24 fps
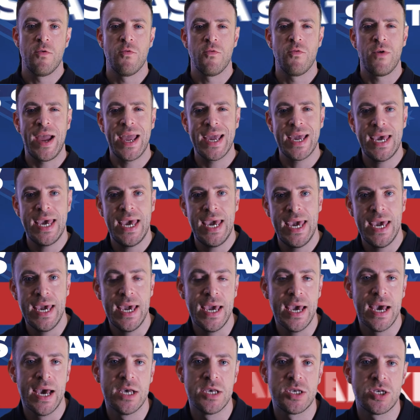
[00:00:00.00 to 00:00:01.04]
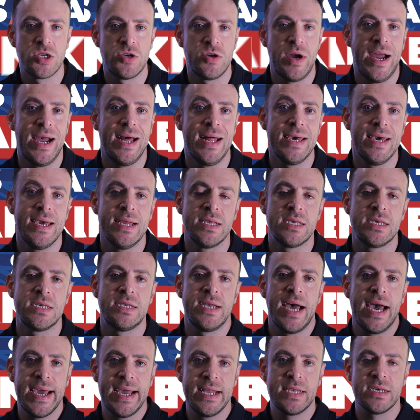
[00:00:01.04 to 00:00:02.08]
ranking Australian
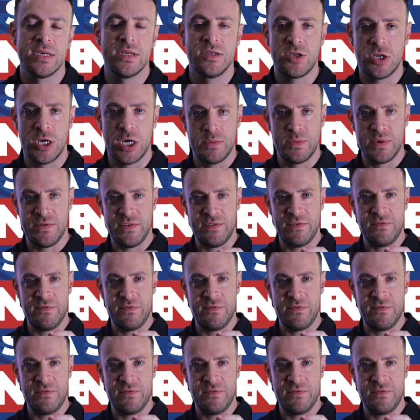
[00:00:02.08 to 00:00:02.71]
states in terms of